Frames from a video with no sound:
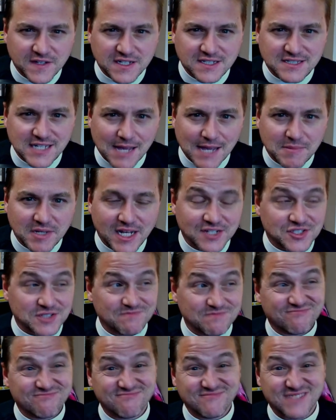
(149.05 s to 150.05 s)

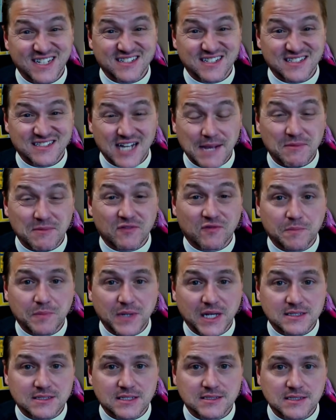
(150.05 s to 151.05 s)
examination, it's a time of
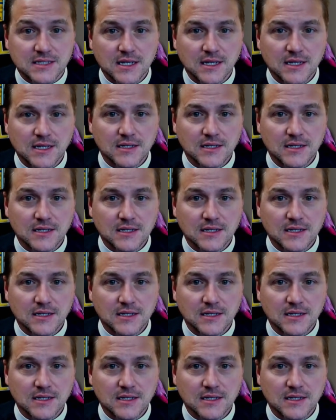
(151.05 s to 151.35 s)
repentance.